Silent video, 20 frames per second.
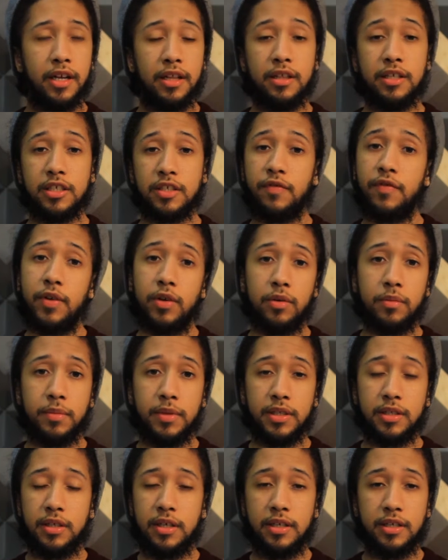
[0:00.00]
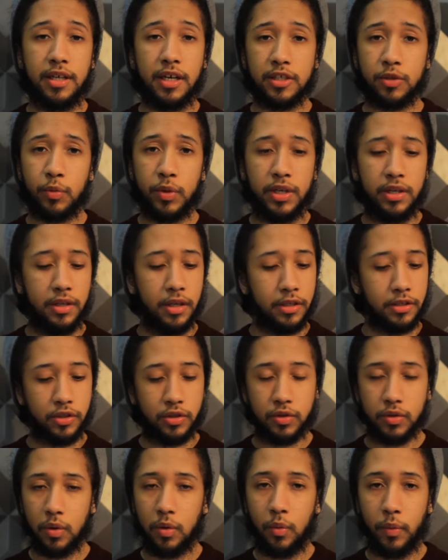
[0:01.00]
in this film. He does what he does
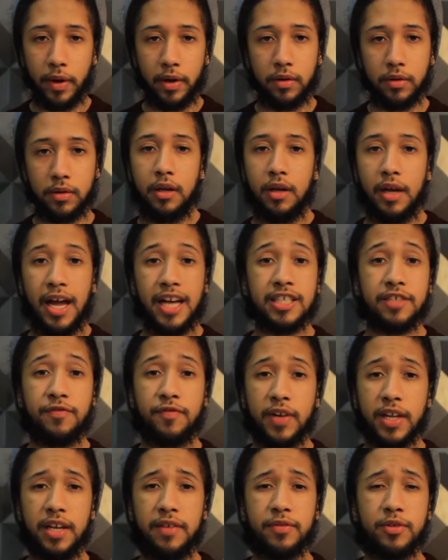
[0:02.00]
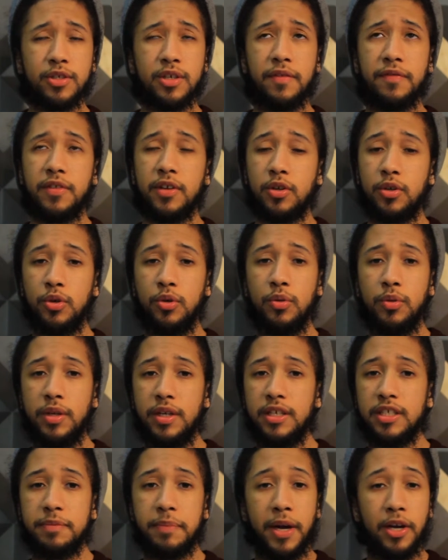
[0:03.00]
so well. It has flavors of The
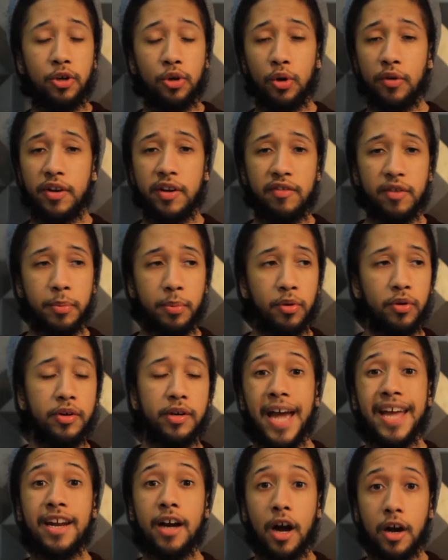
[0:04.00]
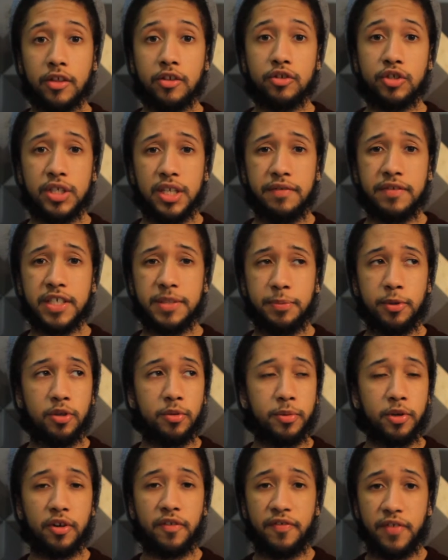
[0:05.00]
Goonies, Minority Report, and other Steven
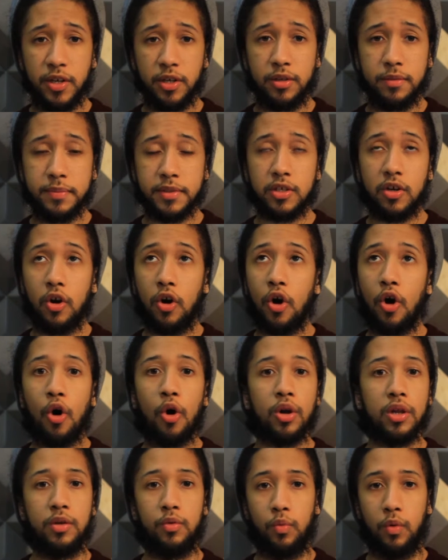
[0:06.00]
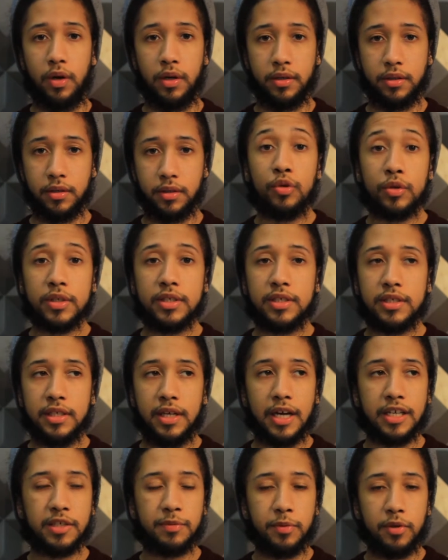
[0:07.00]
Spielberg films all in one. You can
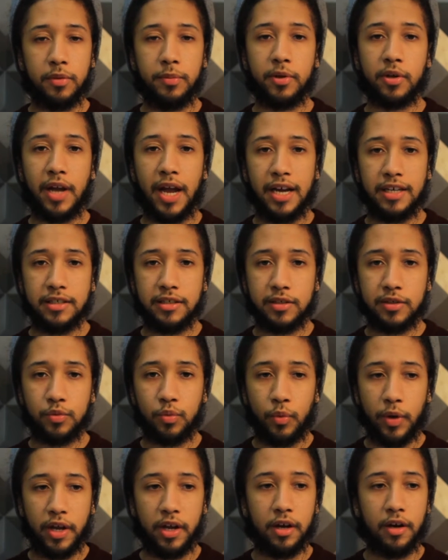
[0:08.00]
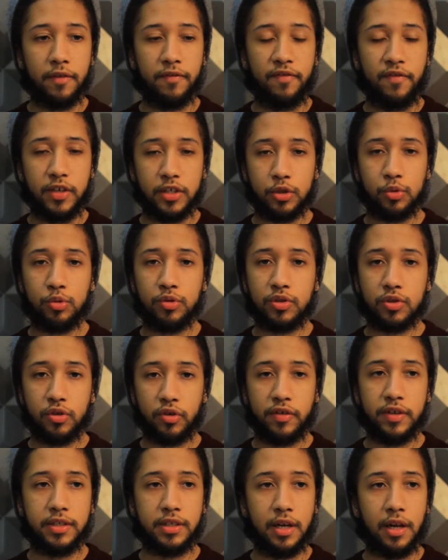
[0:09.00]
see how Spielberg has this way of visual
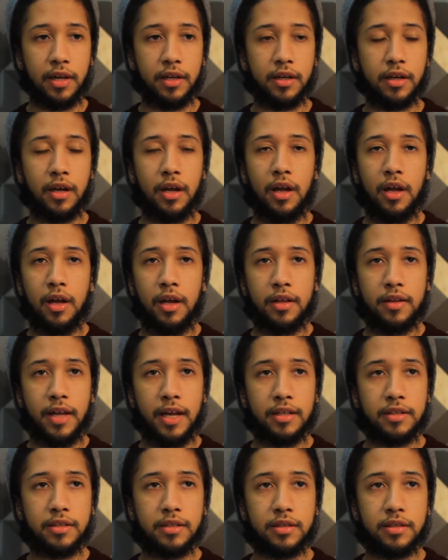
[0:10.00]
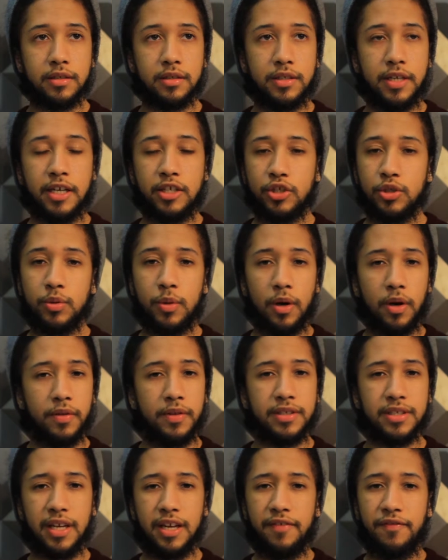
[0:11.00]
storytelling that takes you
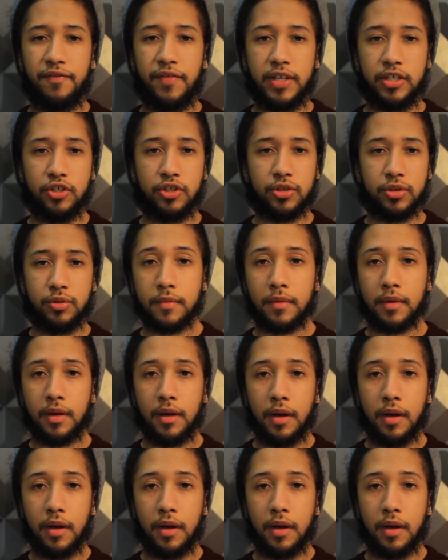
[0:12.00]
on this adventure,